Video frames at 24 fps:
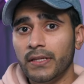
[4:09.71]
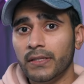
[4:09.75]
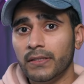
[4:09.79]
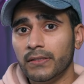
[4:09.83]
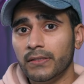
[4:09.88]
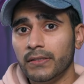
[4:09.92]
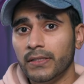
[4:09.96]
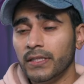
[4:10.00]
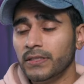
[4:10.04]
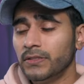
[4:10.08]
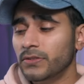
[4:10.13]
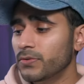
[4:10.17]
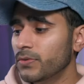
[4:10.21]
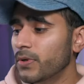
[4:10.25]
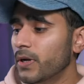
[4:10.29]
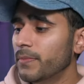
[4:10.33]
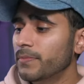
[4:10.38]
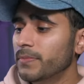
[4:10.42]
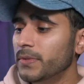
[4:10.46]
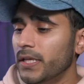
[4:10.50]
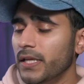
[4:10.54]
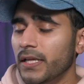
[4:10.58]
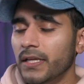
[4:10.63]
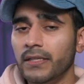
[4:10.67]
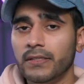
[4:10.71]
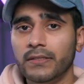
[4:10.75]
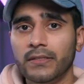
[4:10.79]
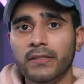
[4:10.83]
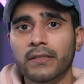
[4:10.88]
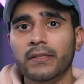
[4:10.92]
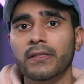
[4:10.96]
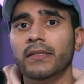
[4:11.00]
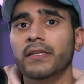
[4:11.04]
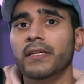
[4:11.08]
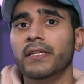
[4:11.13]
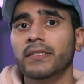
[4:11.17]
it'll let you update it
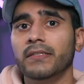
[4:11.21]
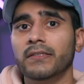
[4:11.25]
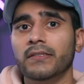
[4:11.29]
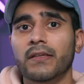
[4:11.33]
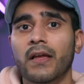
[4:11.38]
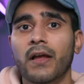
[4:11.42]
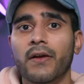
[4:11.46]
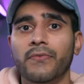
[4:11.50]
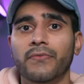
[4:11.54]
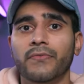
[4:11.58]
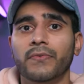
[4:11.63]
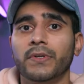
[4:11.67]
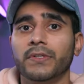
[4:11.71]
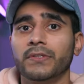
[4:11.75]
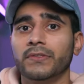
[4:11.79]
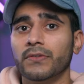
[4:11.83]
to the latest software.